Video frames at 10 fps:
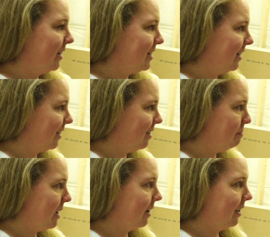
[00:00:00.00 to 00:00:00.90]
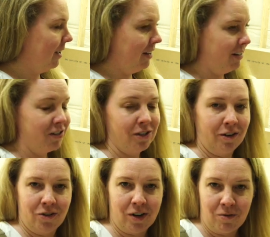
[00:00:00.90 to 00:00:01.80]
is going to come back and
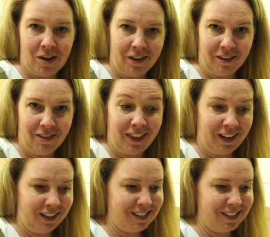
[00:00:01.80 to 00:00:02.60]
start drywalling everything.